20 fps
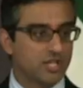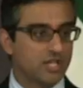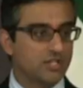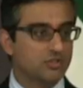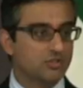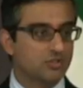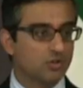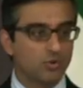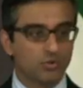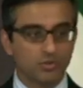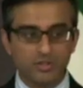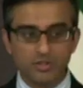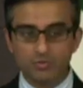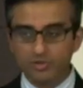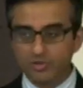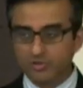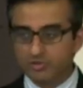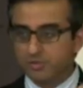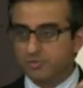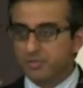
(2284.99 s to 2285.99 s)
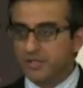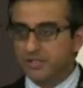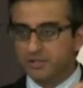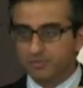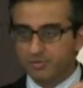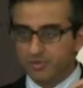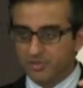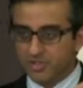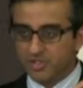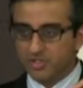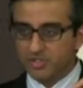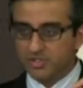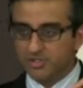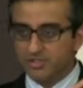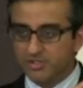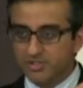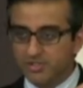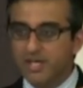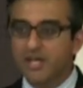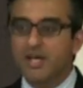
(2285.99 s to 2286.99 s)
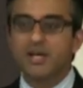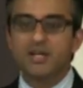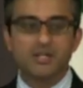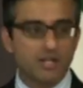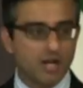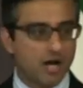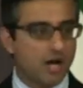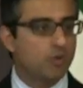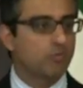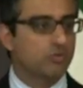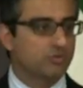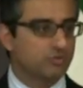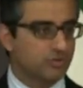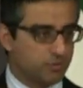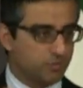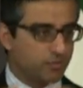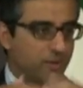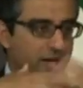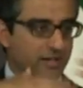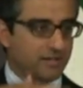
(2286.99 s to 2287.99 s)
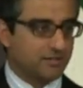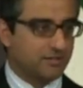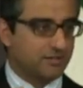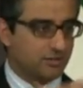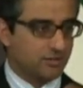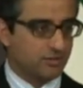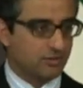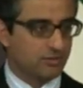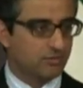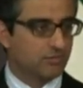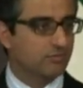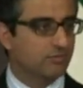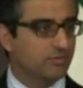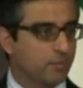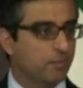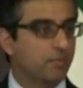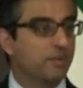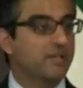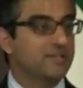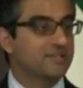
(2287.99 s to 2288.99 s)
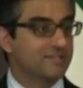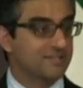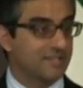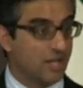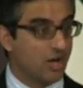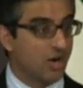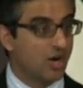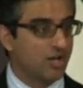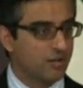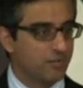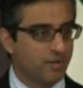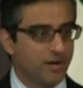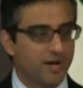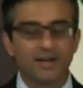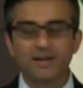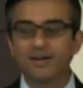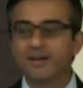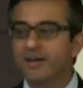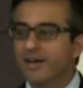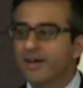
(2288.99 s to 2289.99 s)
Change only with respect to positions, not with respect to the place they occupy.